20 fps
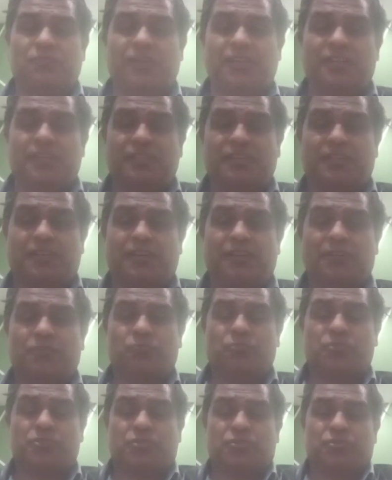one year
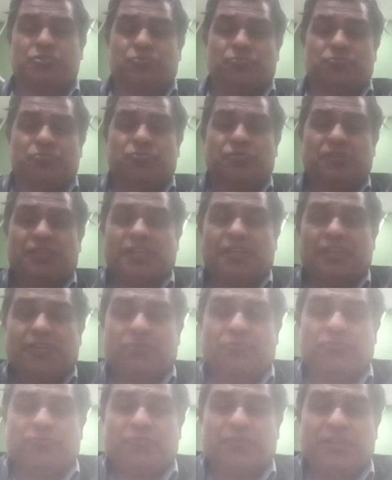almost you
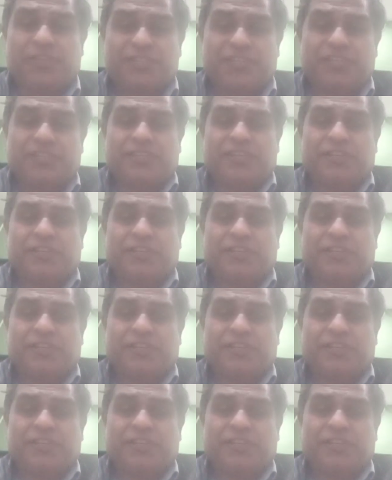waited